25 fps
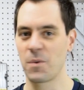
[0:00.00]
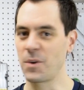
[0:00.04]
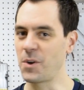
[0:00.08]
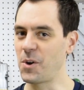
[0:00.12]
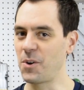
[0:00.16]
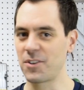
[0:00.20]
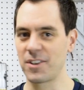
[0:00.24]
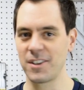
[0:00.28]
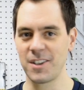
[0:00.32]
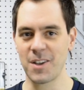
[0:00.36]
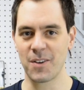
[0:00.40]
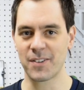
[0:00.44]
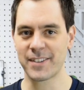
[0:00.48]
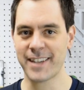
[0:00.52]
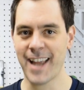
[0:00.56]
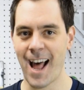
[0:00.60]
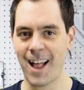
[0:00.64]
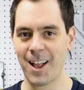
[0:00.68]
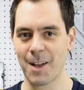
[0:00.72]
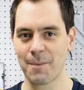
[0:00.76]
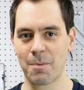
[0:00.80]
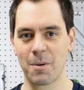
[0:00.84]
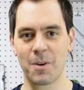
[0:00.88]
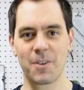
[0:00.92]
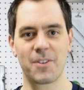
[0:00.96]
we're using those
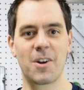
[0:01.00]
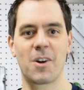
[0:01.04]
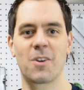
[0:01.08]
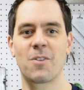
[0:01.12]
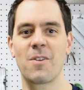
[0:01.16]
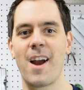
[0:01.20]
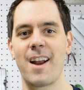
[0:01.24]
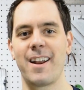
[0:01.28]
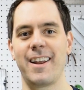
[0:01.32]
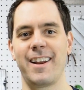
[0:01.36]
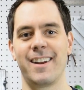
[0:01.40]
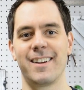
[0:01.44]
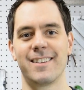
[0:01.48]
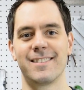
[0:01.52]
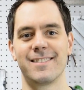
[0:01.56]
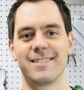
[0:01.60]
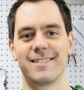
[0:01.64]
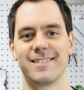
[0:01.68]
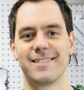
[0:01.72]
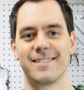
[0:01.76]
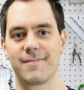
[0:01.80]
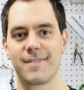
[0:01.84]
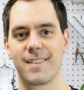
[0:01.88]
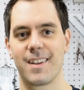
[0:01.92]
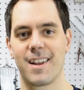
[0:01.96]
calipers already.
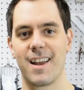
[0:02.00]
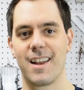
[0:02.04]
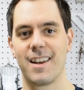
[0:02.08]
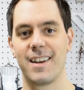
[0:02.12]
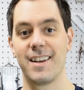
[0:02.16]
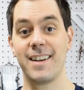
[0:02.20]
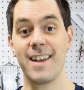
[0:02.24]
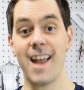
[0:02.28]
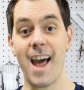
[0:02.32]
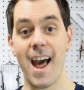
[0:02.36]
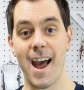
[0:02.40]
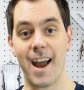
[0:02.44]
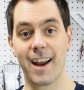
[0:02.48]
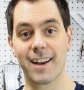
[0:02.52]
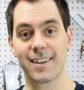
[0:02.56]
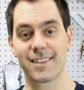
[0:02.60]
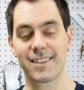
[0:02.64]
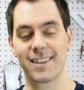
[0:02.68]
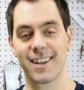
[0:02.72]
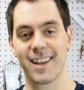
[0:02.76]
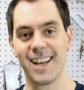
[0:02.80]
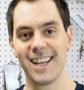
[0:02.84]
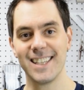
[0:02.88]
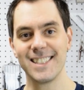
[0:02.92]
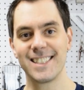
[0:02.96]

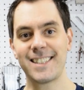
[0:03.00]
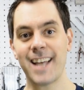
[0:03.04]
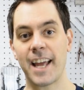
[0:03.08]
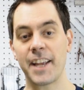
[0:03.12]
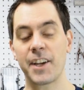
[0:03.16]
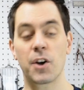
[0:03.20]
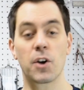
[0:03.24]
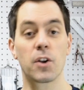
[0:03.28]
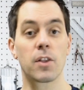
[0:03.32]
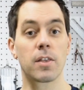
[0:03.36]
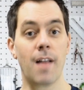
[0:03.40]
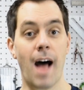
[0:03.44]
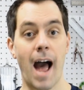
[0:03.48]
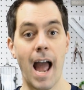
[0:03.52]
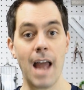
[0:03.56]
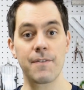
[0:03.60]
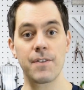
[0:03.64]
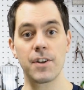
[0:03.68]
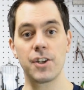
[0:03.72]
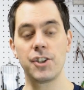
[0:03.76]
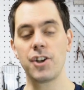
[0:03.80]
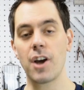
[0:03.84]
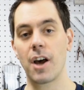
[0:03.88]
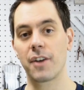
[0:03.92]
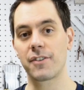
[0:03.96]
Next, set your
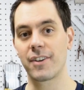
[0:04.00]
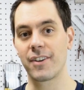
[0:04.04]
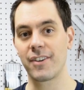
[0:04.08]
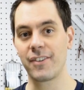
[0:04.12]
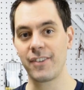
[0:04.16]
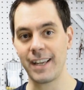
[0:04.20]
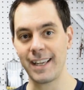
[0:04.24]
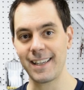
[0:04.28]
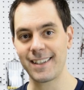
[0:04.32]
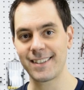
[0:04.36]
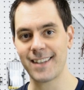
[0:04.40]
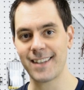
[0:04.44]
Live Adjust Z